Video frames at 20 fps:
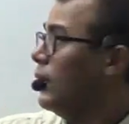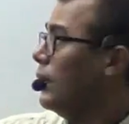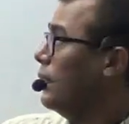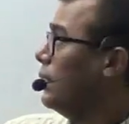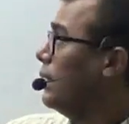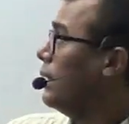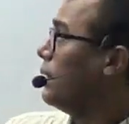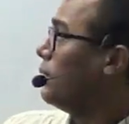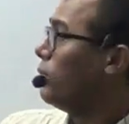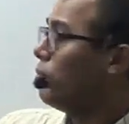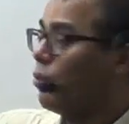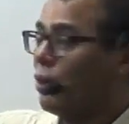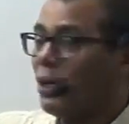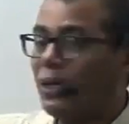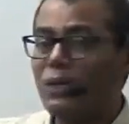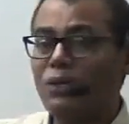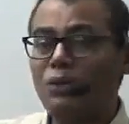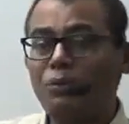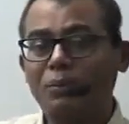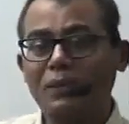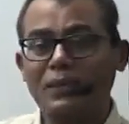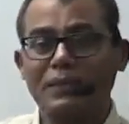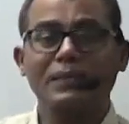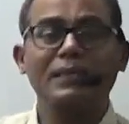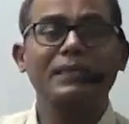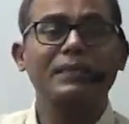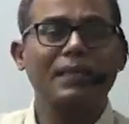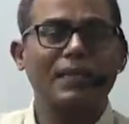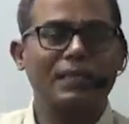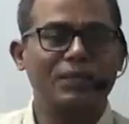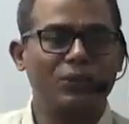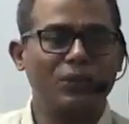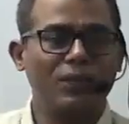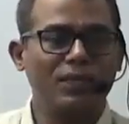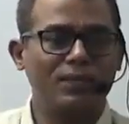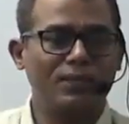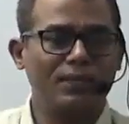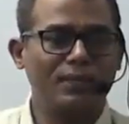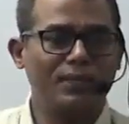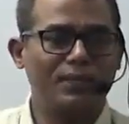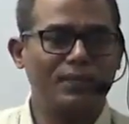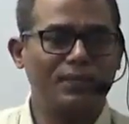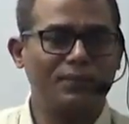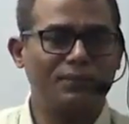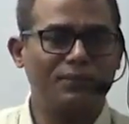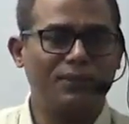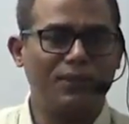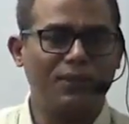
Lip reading: that what UPSC is actually searching for